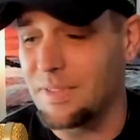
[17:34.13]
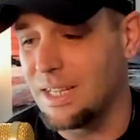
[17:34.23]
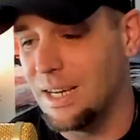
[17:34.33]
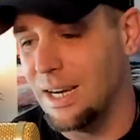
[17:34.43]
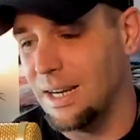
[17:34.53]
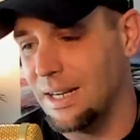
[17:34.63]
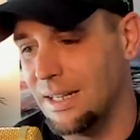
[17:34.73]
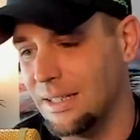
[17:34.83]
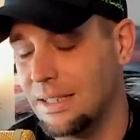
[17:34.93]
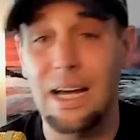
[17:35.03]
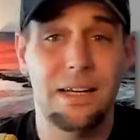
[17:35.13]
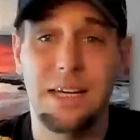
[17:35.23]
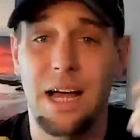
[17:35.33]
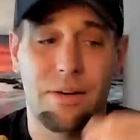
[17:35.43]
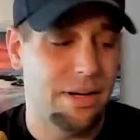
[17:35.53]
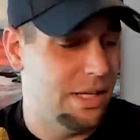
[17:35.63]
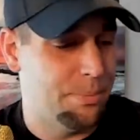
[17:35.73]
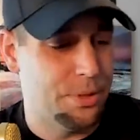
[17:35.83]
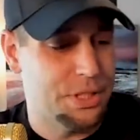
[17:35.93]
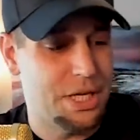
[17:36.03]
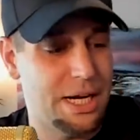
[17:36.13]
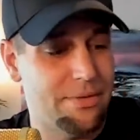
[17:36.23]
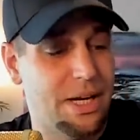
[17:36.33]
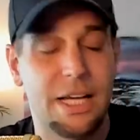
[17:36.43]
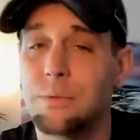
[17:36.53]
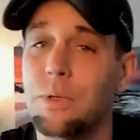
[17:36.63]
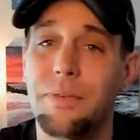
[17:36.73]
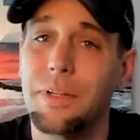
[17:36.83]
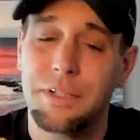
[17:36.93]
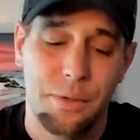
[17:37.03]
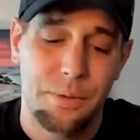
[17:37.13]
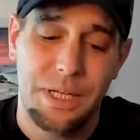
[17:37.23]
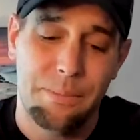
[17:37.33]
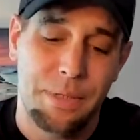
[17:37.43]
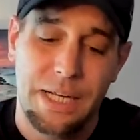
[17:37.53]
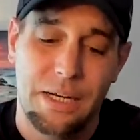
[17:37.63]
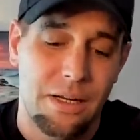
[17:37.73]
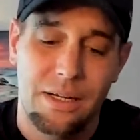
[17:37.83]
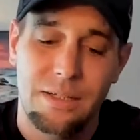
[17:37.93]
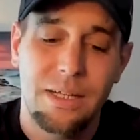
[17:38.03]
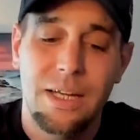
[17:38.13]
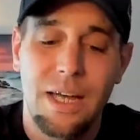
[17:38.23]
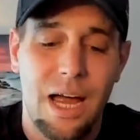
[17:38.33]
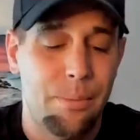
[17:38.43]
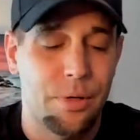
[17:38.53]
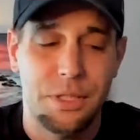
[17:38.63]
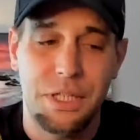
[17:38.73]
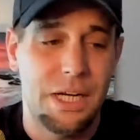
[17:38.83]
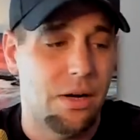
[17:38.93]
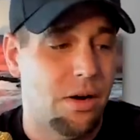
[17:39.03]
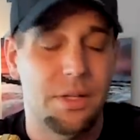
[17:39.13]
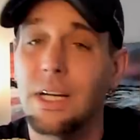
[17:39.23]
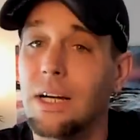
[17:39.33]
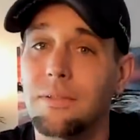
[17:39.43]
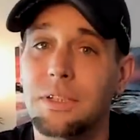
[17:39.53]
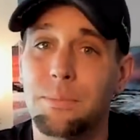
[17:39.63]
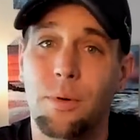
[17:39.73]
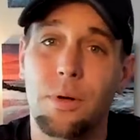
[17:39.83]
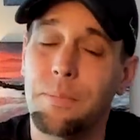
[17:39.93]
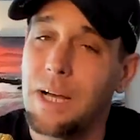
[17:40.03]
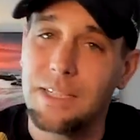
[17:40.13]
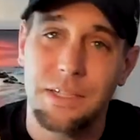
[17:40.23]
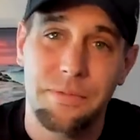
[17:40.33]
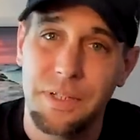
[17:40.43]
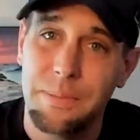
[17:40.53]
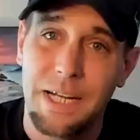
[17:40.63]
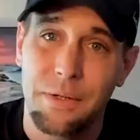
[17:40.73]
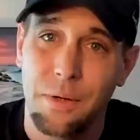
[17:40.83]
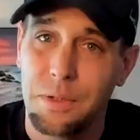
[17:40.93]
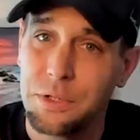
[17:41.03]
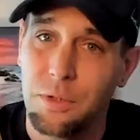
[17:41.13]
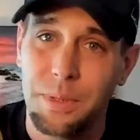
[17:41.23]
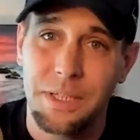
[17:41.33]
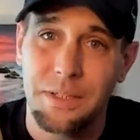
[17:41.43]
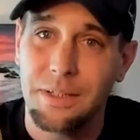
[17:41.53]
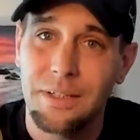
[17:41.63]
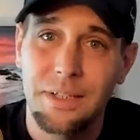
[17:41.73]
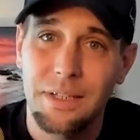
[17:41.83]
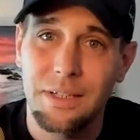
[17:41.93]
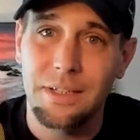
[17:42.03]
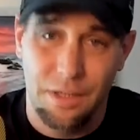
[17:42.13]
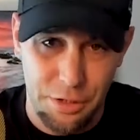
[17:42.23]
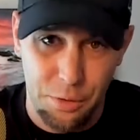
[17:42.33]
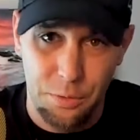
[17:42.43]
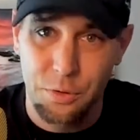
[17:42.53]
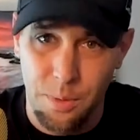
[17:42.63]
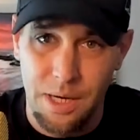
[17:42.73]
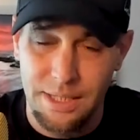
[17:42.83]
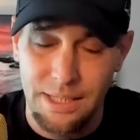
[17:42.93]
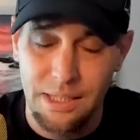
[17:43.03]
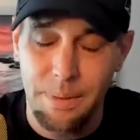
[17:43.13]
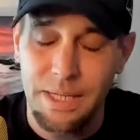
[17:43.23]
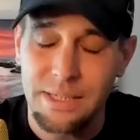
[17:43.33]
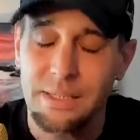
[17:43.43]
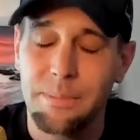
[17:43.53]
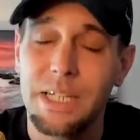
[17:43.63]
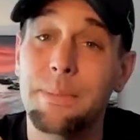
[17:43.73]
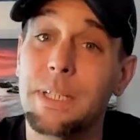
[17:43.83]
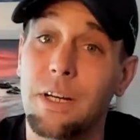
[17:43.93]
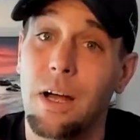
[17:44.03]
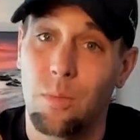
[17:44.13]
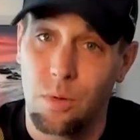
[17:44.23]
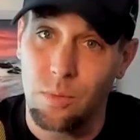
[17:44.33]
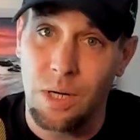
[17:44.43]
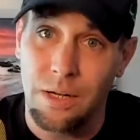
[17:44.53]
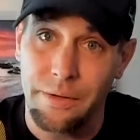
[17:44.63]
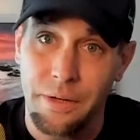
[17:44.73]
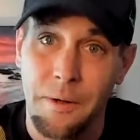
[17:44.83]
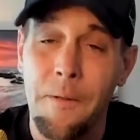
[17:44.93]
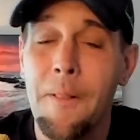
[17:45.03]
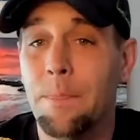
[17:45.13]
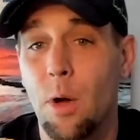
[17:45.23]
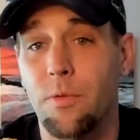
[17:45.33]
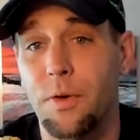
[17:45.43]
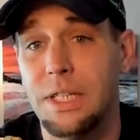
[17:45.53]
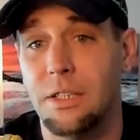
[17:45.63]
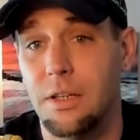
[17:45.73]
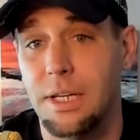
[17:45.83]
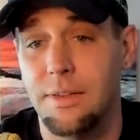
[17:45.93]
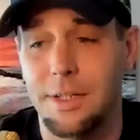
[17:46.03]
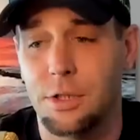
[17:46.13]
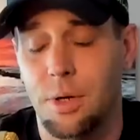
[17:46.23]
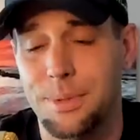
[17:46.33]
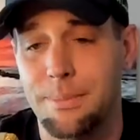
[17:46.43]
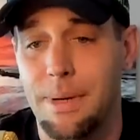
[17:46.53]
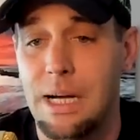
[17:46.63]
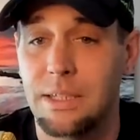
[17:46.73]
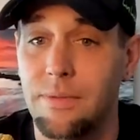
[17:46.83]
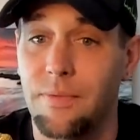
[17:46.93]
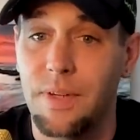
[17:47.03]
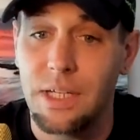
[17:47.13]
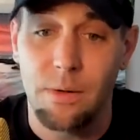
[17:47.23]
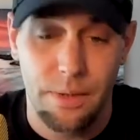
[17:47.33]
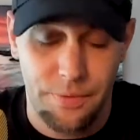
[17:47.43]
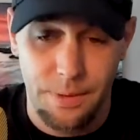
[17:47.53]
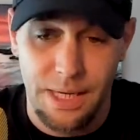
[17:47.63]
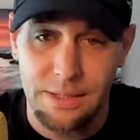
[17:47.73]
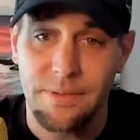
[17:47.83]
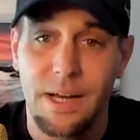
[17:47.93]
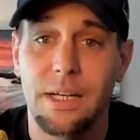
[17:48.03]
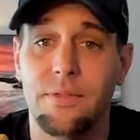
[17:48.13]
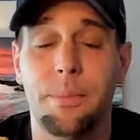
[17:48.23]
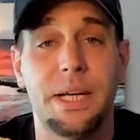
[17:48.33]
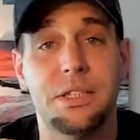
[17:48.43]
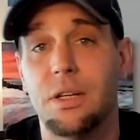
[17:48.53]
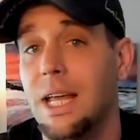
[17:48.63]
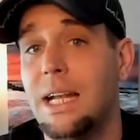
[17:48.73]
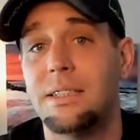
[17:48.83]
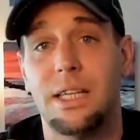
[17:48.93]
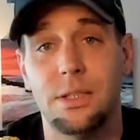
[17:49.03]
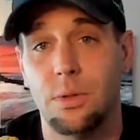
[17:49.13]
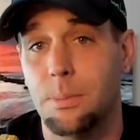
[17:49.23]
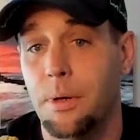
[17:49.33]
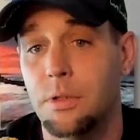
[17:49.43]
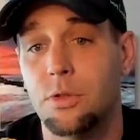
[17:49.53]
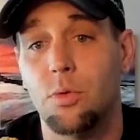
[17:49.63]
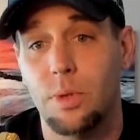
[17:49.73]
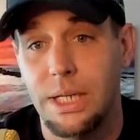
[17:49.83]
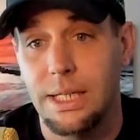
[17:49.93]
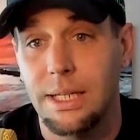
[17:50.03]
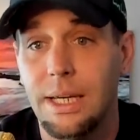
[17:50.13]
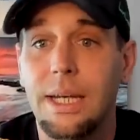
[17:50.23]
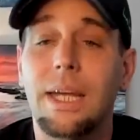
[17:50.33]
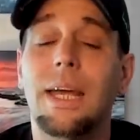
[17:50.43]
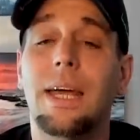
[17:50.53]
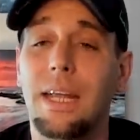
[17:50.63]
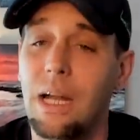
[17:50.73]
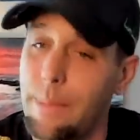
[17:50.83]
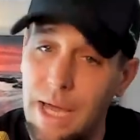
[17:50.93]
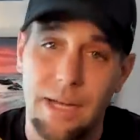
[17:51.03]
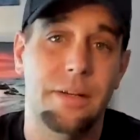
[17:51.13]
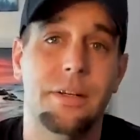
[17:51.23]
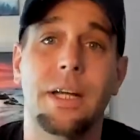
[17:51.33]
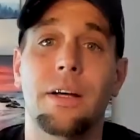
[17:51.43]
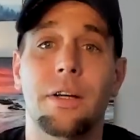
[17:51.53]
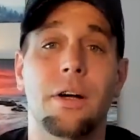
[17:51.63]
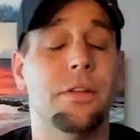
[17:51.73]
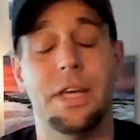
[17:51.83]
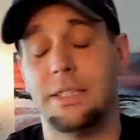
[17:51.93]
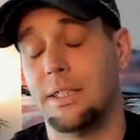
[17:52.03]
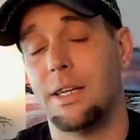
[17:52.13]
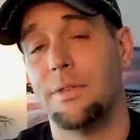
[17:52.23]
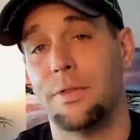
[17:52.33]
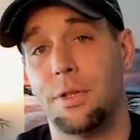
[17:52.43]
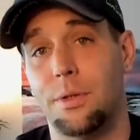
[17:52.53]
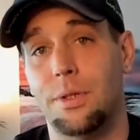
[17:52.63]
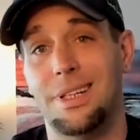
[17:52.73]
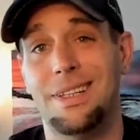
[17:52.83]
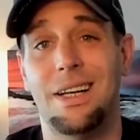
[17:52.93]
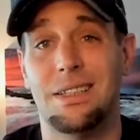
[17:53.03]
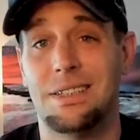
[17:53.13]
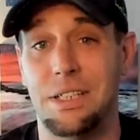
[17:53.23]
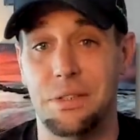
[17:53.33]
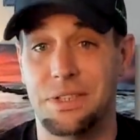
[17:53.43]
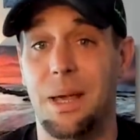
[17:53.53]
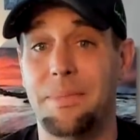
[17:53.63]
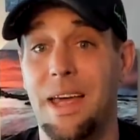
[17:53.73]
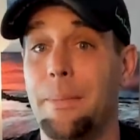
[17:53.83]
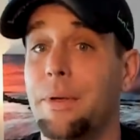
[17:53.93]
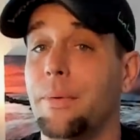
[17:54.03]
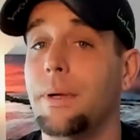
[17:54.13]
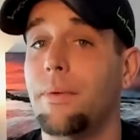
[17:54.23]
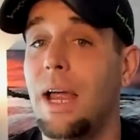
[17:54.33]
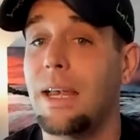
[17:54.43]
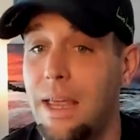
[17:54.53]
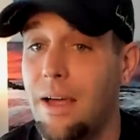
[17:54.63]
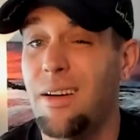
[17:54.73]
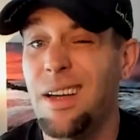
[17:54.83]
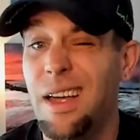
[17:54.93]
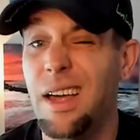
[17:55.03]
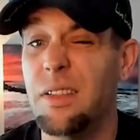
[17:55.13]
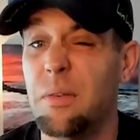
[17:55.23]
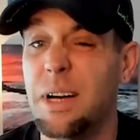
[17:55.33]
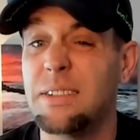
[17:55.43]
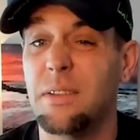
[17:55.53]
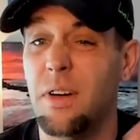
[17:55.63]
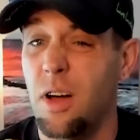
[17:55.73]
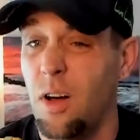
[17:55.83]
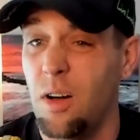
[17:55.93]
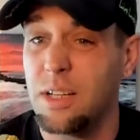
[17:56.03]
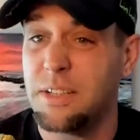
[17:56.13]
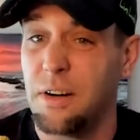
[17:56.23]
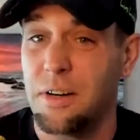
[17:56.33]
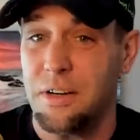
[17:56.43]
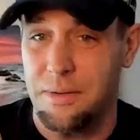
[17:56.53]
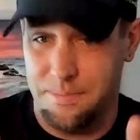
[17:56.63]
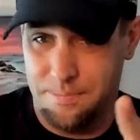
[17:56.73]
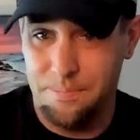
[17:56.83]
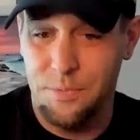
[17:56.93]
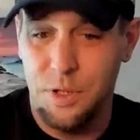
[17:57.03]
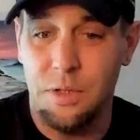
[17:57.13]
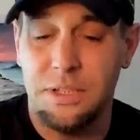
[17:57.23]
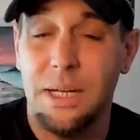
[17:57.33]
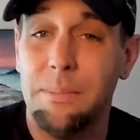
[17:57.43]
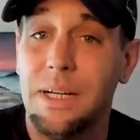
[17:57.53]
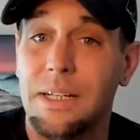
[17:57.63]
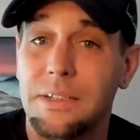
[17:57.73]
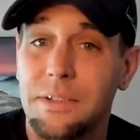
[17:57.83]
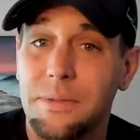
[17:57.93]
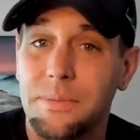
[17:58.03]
I greatly appreciate every last one of you that tuned in and played along. I appreciate all the love, support, and positive feedback y'all show me here on YouTube on a daily basis. It makes my job worthwhile, y'all. Don't forget to look in the description box of the video if you'd like to find information on how to schedule a personal reading. And I'm out of here now, y'all. Thanks again for tuning in. I'll see you sometime between right now and the rest of all eternity. Y'all stay blessed.